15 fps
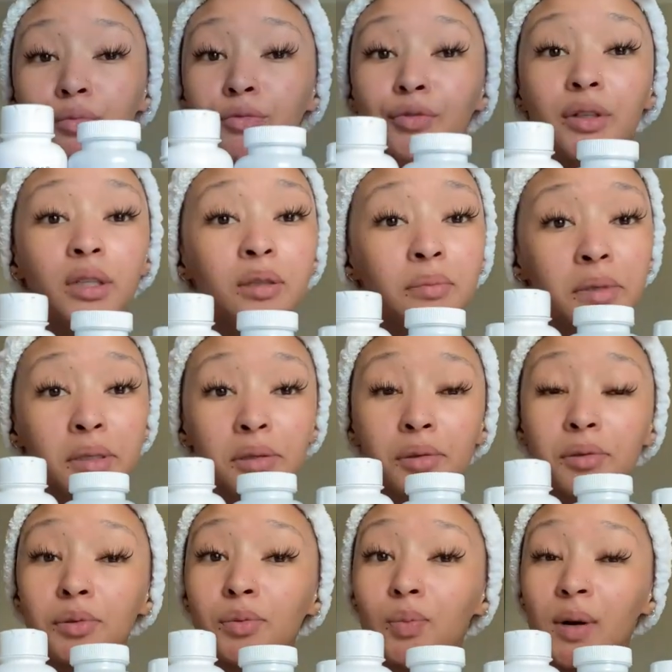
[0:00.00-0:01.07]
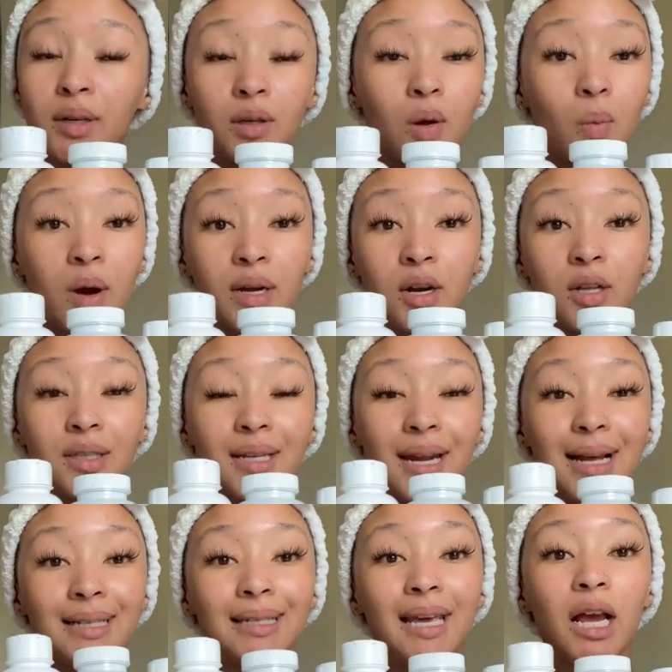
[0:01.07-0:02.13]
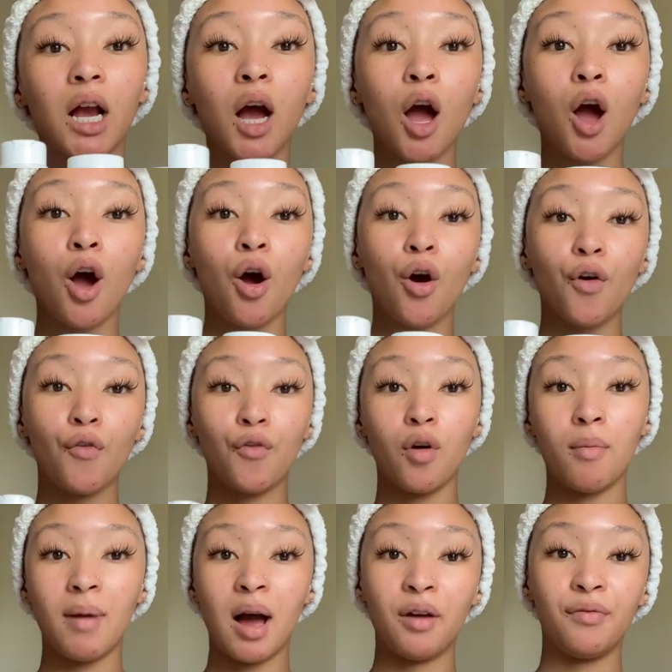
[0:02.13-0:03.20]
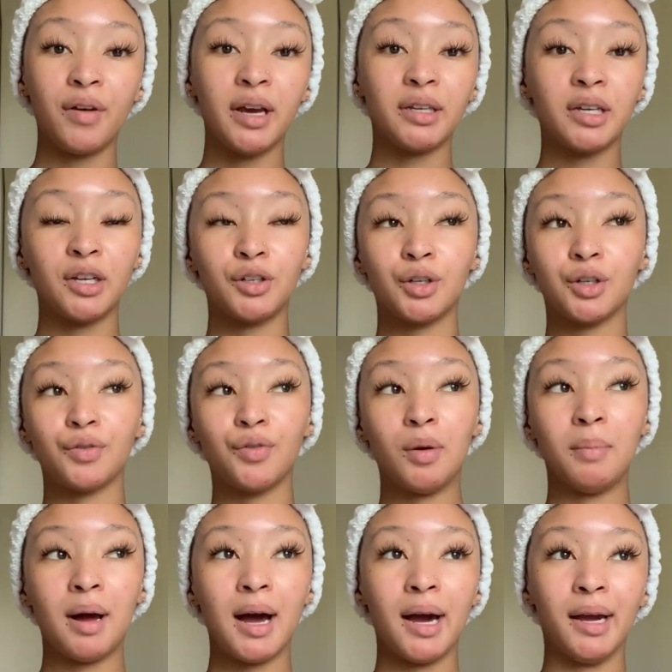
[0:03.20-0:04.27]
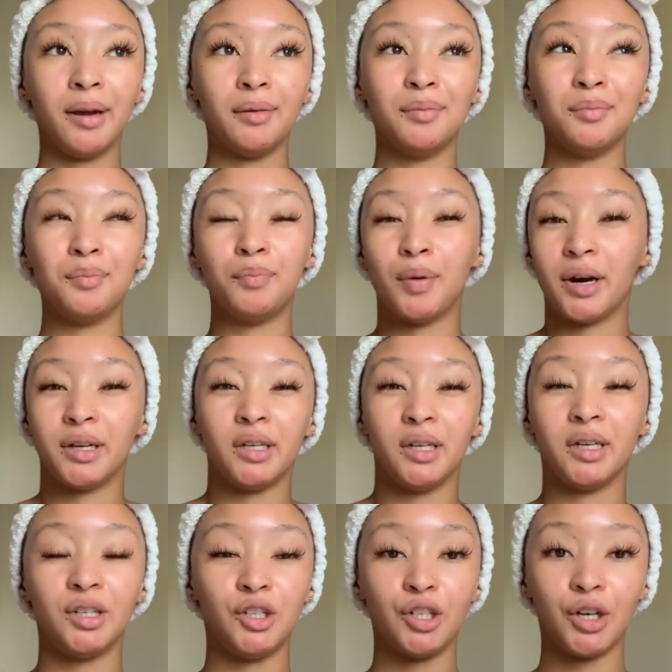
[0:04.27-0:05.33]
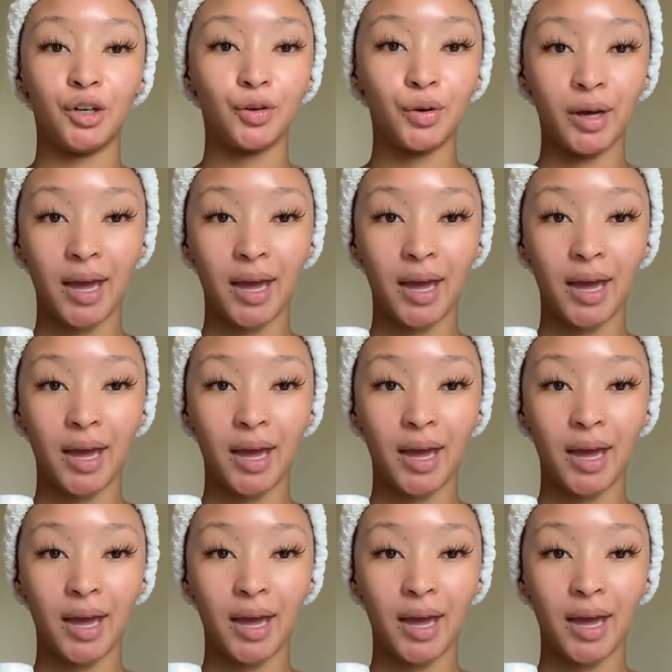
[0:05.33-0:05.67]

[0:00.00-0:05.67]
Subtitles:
vitamins, whatnot that I take for my face and just for my body in general.